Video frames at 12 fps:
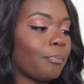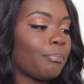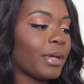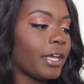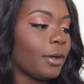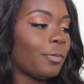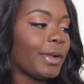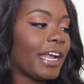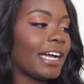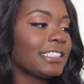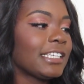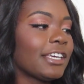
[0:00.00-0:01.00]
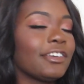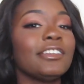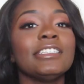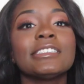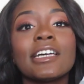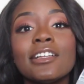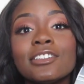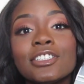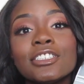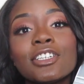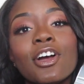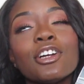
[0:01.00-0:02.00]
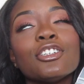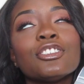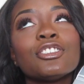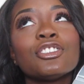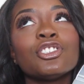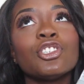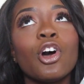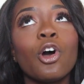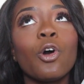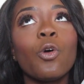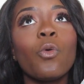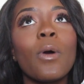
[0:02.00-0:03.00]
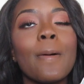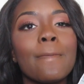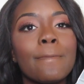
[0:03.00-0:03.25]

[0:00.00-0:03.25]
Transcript: But when I tell you these colors are so